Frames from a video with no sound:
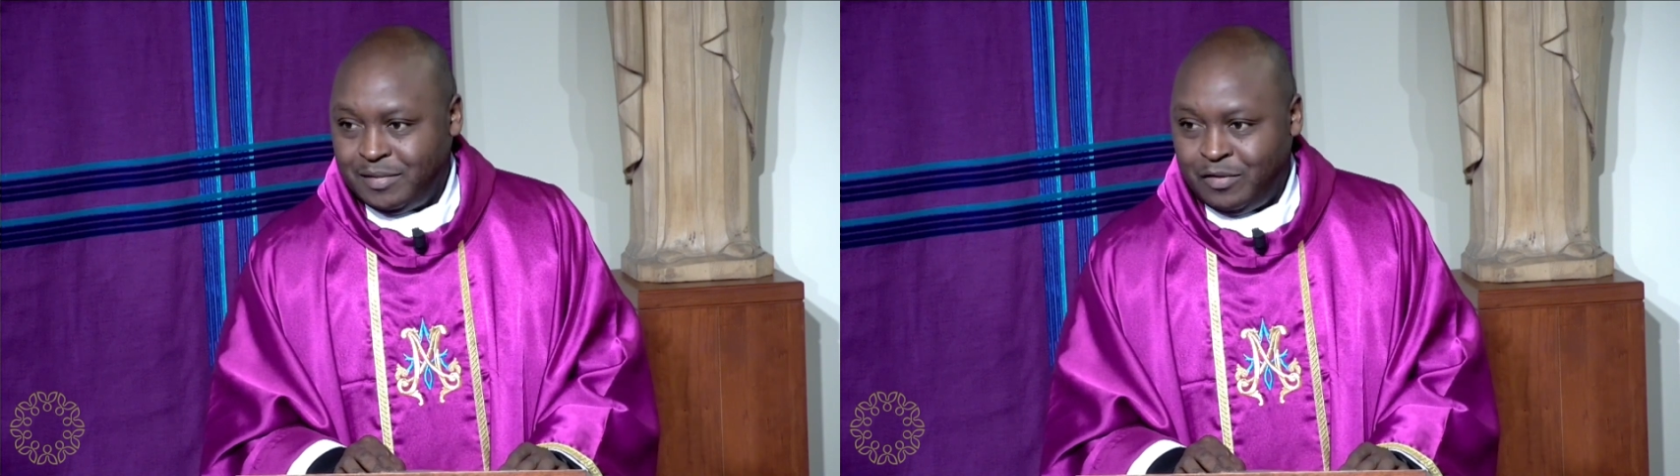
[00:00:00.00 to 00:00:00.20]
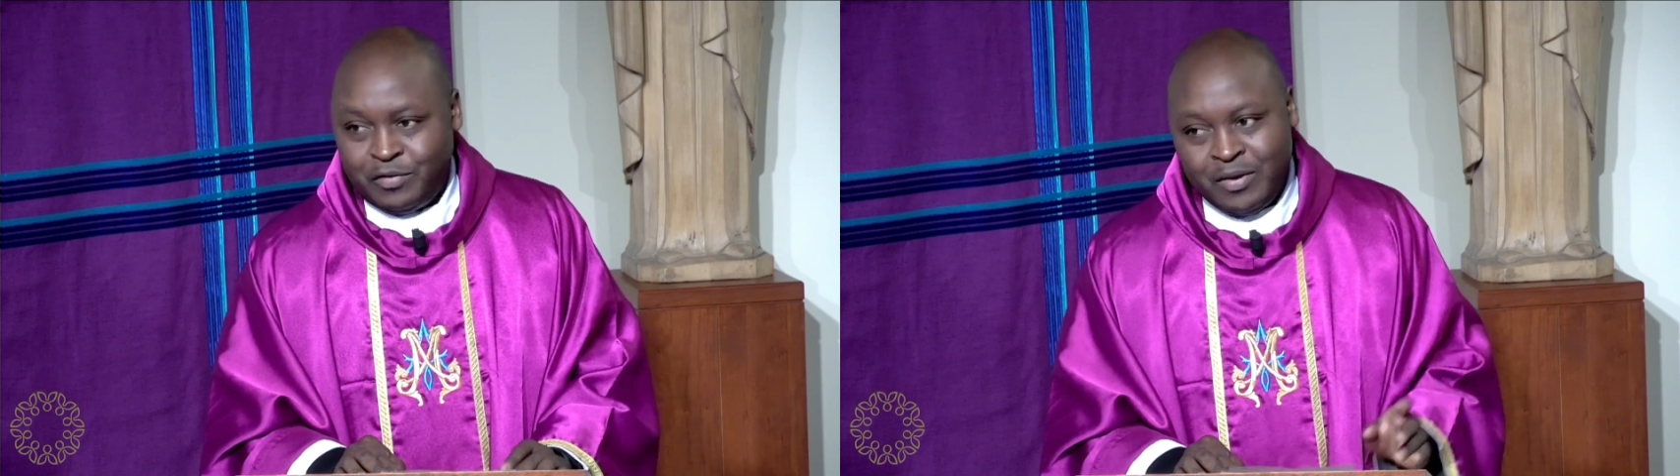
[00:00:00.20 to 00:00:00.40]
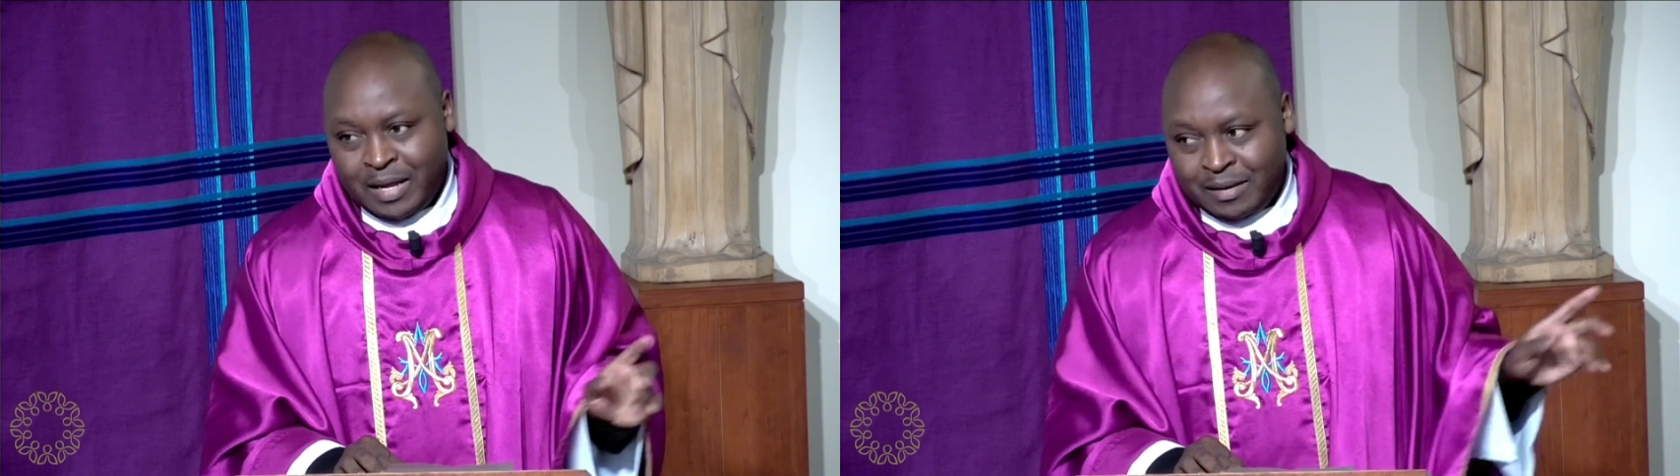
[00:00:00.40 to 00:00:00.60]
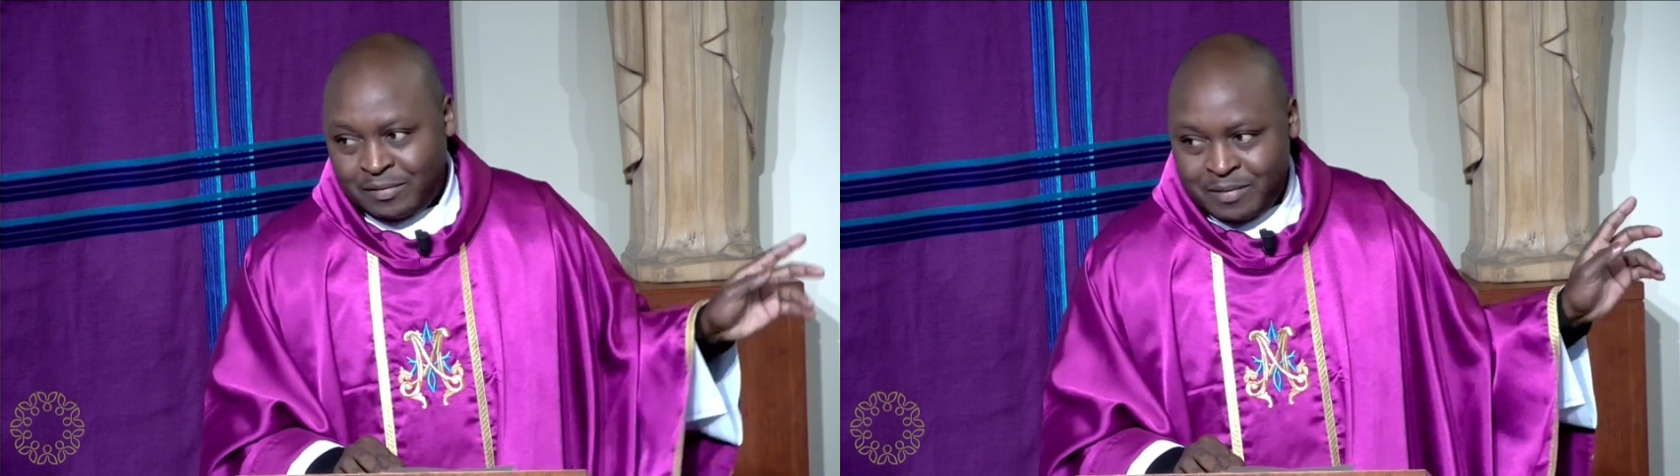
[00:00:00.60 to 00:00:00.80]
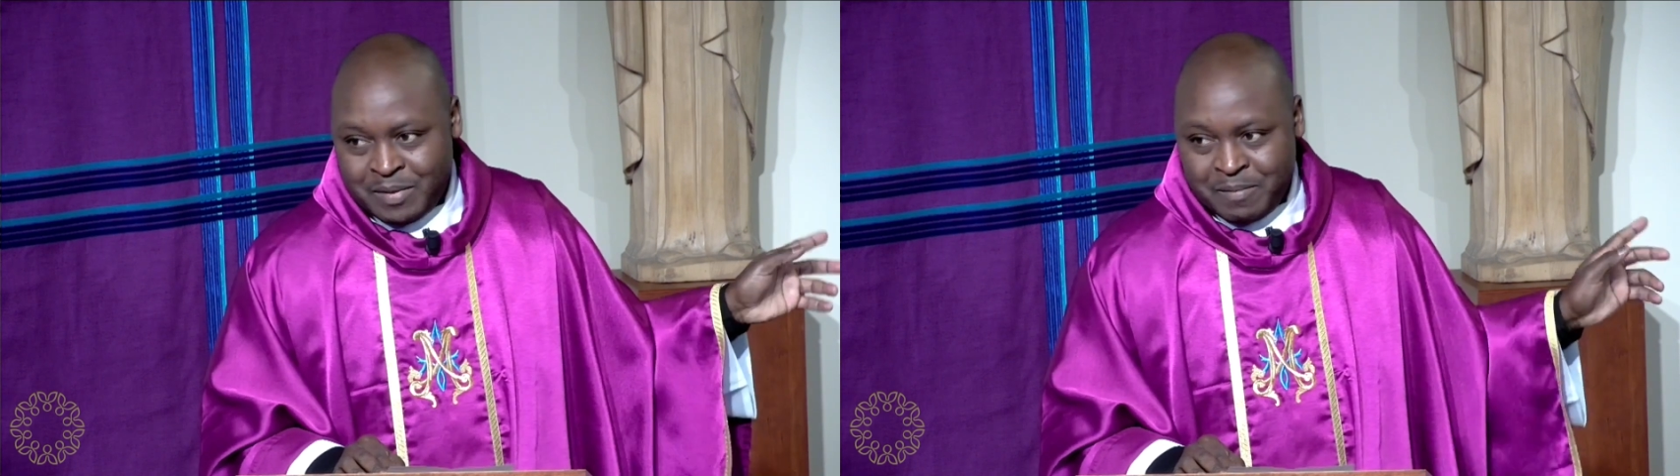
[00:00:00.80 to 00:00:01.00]
If you can't
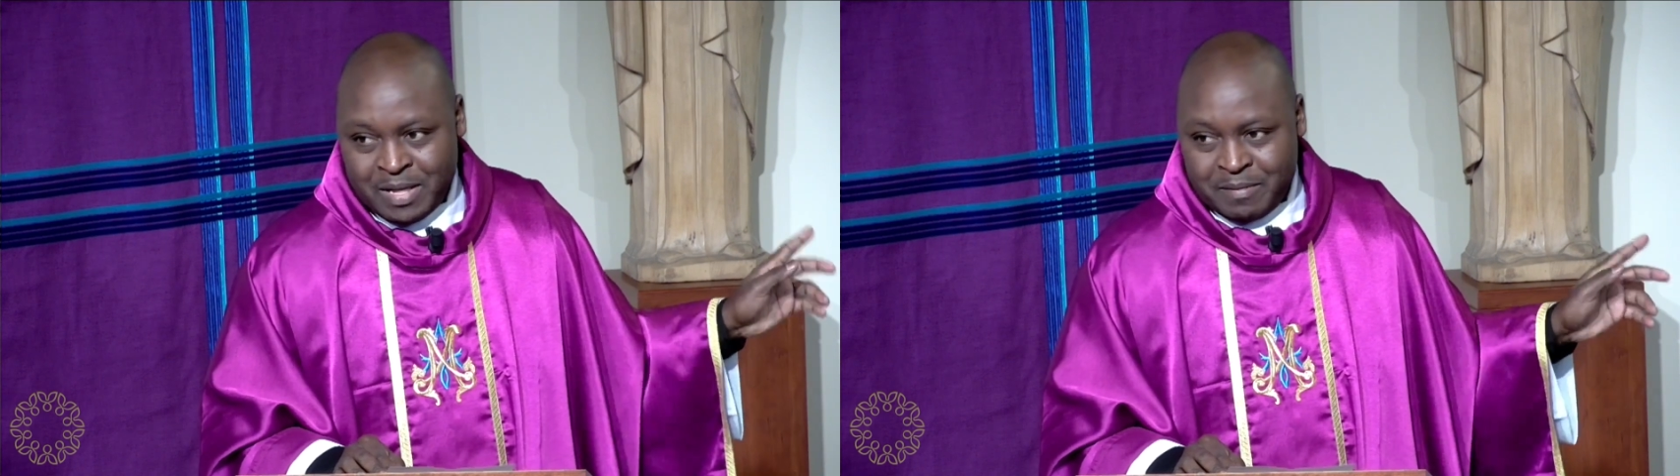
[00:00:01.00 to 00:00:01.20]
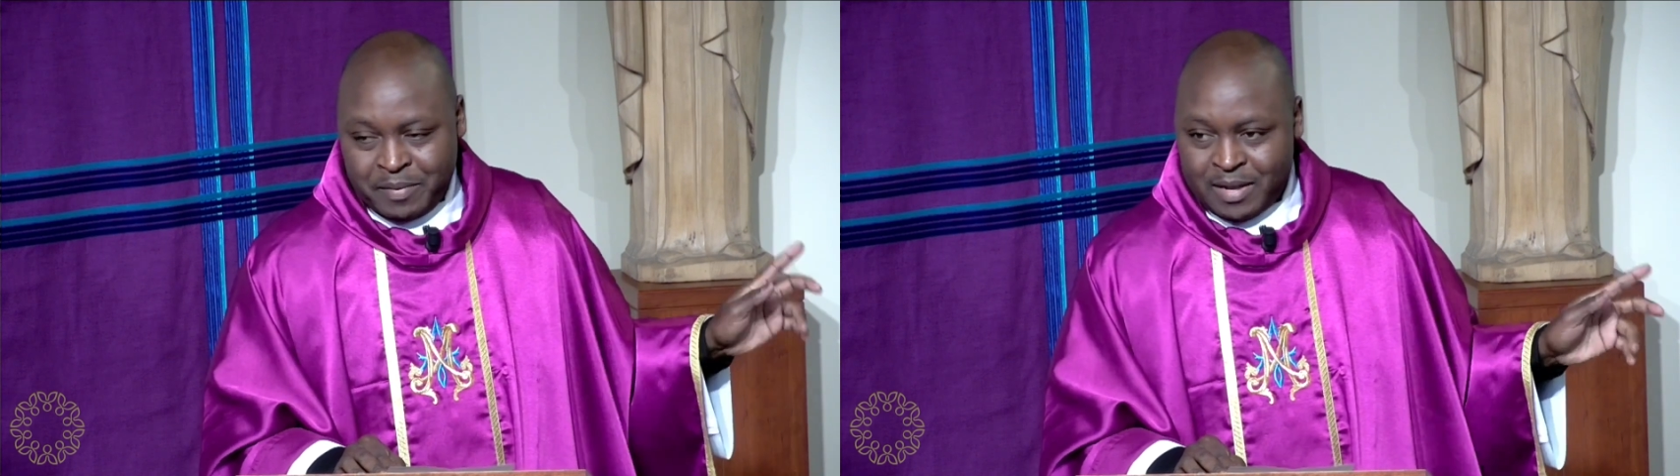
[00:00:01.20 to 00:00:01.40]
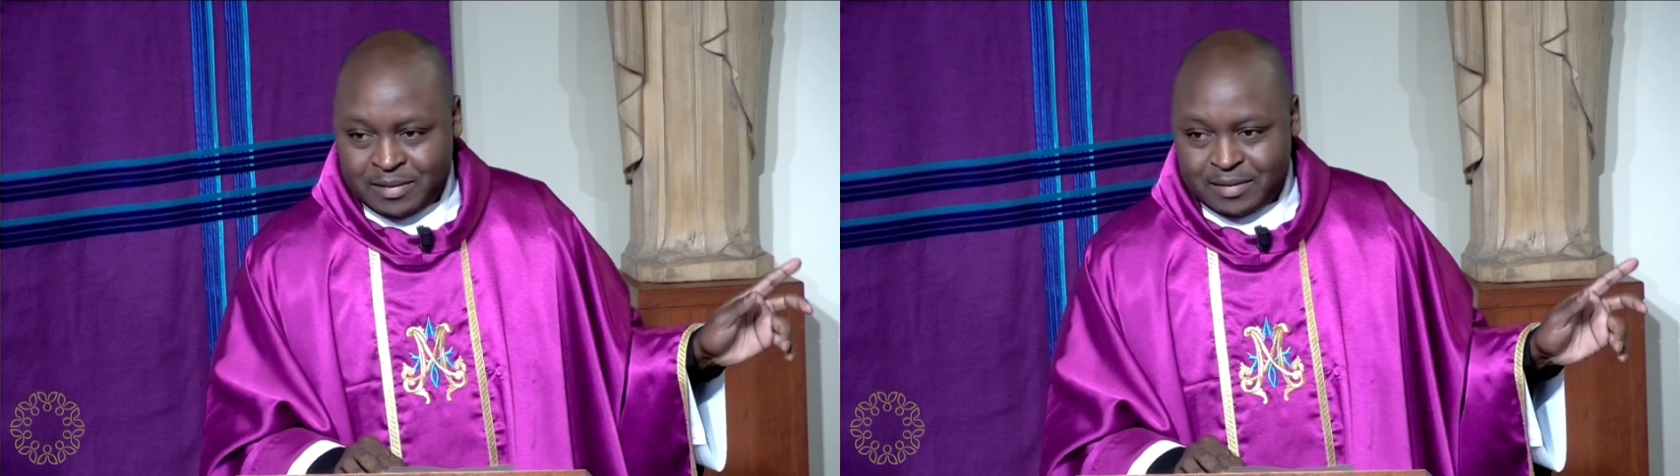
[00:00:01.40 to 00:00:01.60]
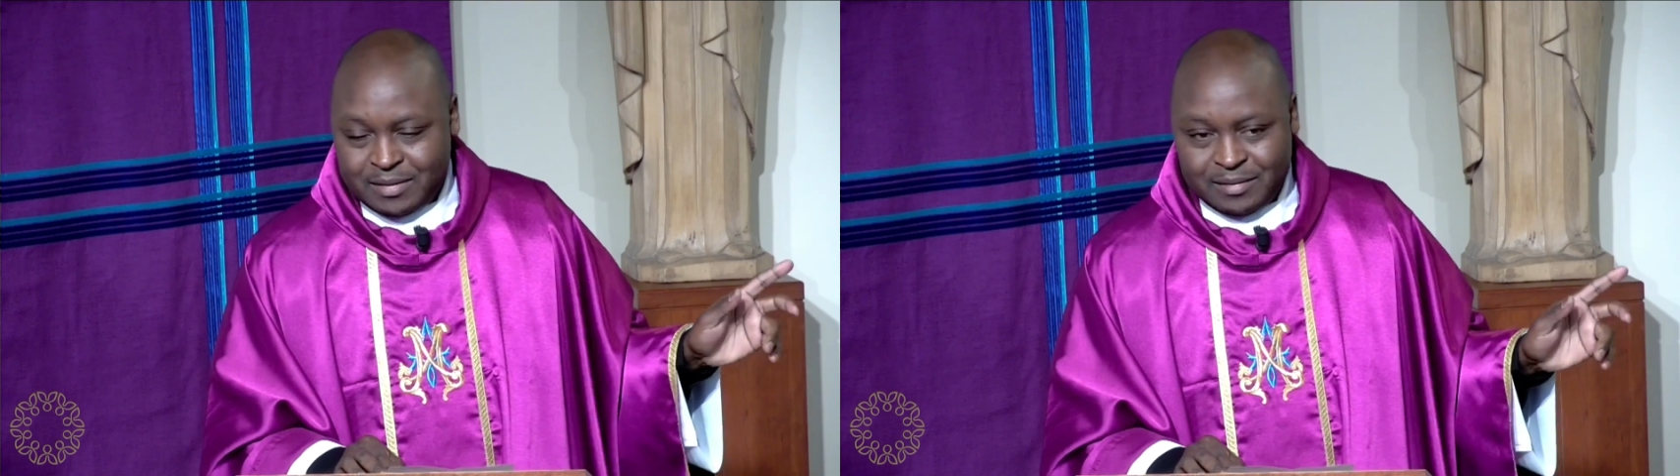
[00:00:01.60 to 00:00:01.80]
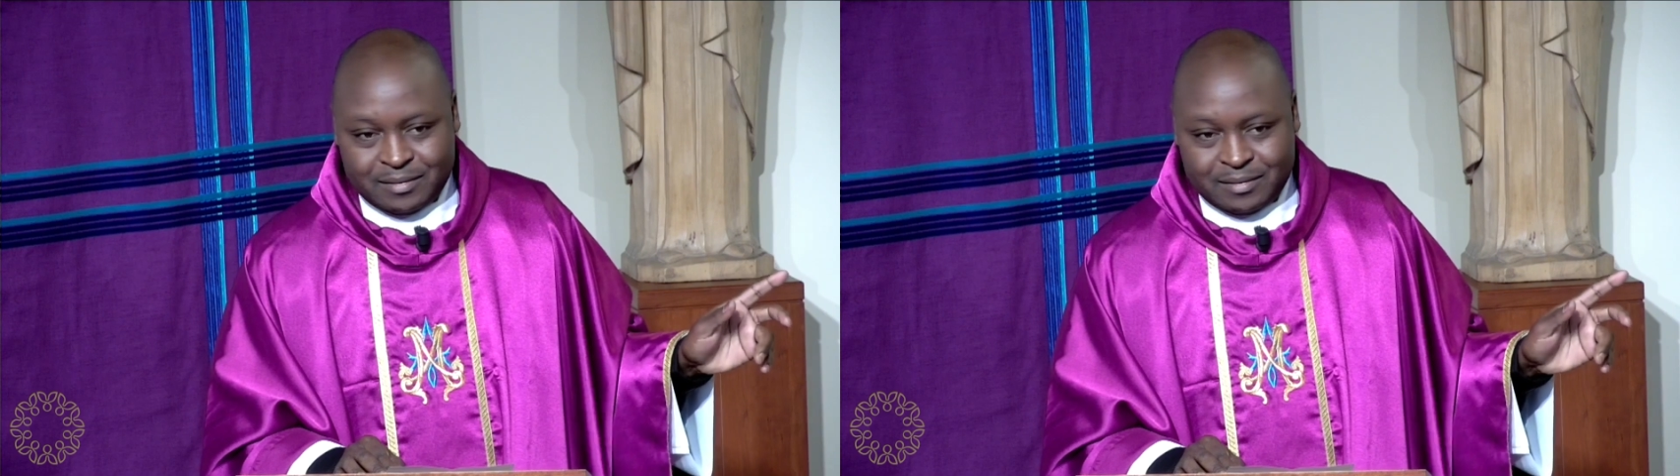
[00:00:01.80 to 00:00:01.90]
remember the past,